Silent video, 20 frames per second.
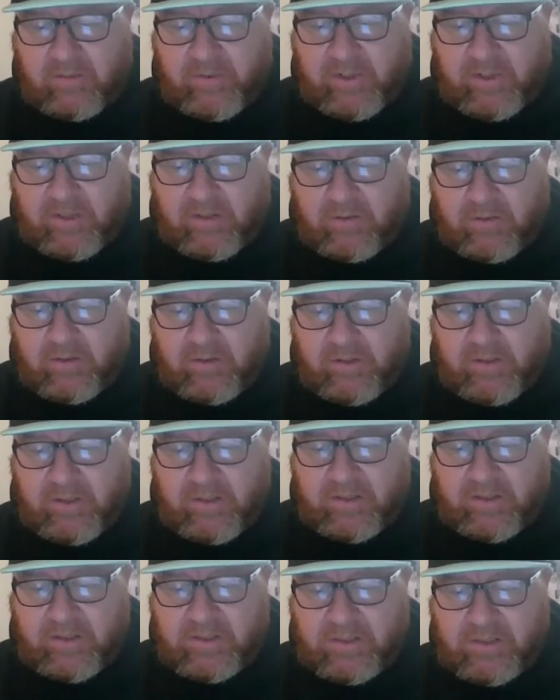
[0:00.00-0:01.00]
about
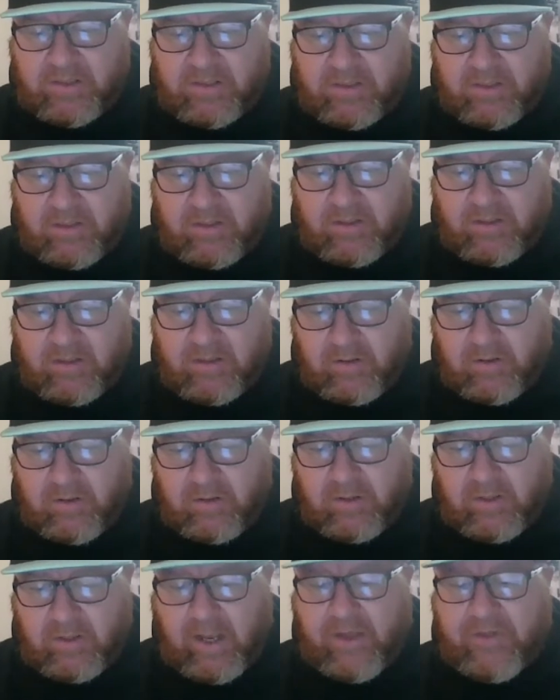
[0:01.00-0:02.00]
was,
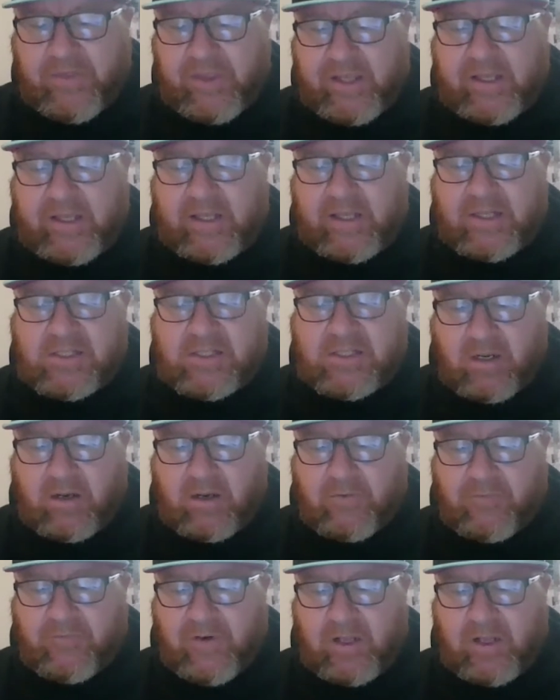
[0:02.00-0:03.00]
I think it's
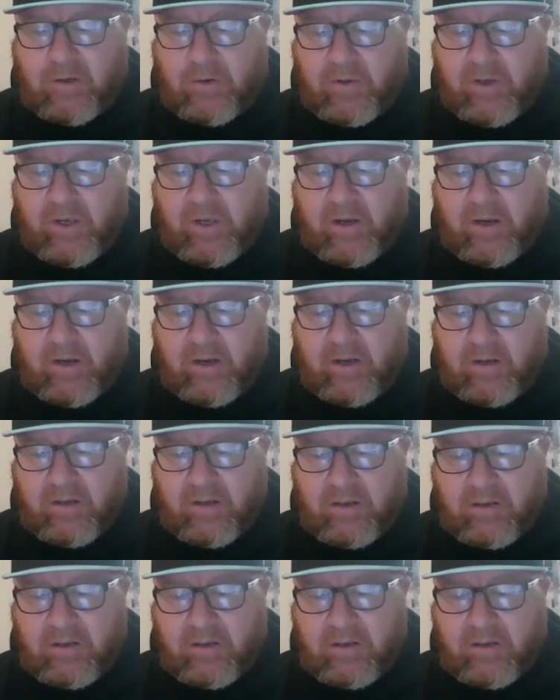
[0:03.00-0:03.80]
uh, Follow God.